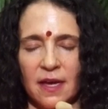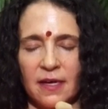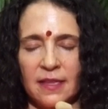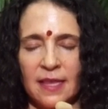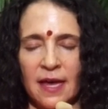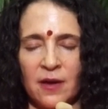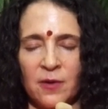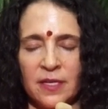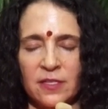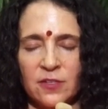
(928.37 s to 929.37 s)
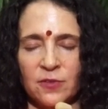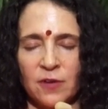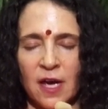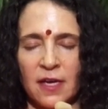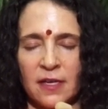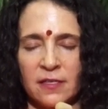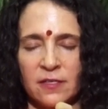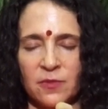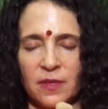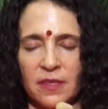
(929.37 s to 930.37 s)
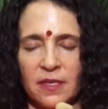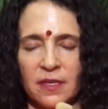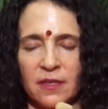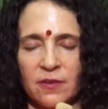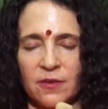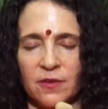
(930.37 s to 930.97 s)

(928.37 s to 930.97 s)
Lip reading: and allow it to rise within you.